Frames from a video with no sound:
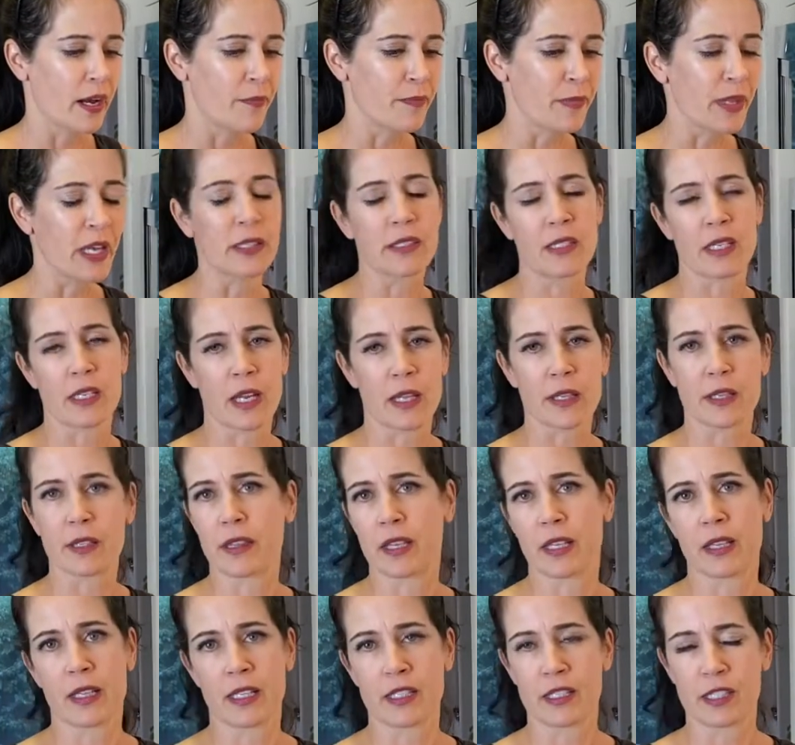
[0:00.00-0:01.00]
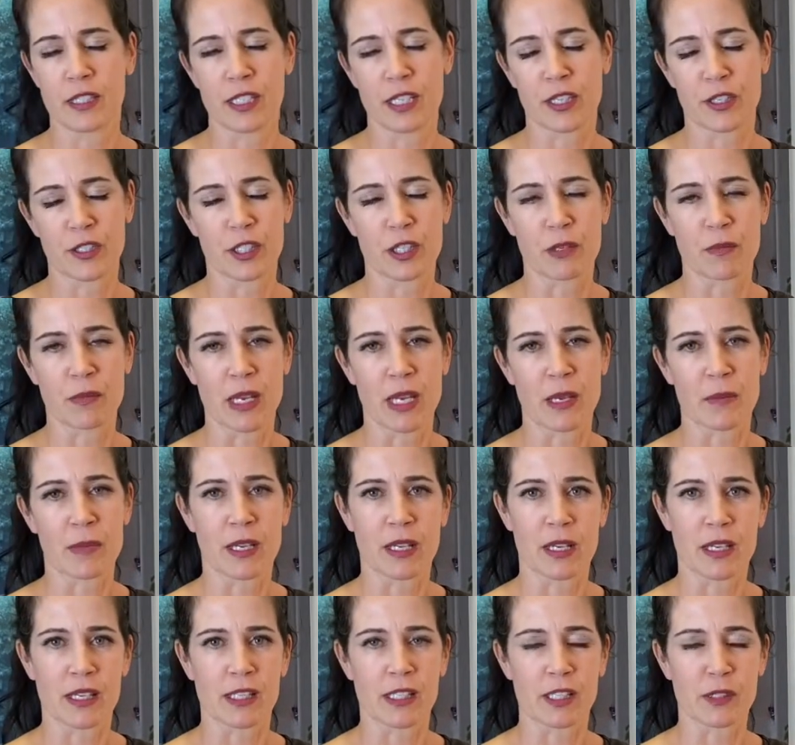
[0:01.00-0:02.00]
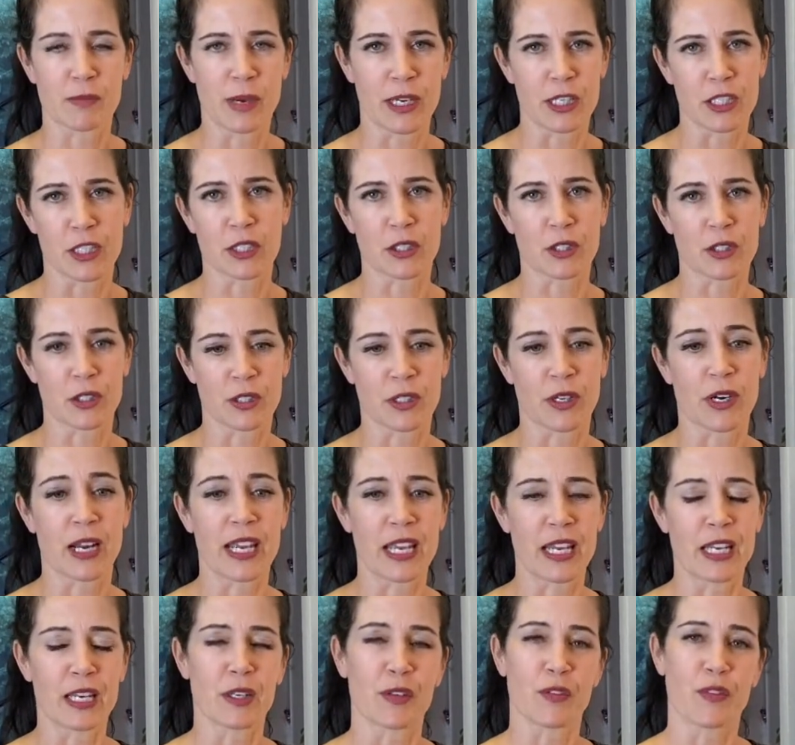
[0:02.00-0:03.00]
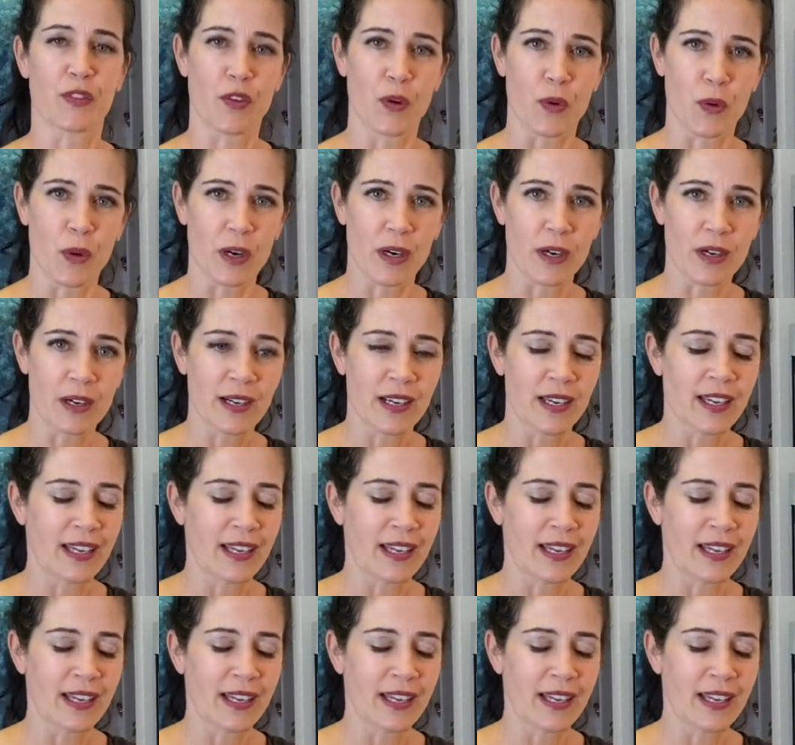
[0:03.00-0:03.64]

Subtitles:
it's another thing that's dear to me because my children are 8 and 4,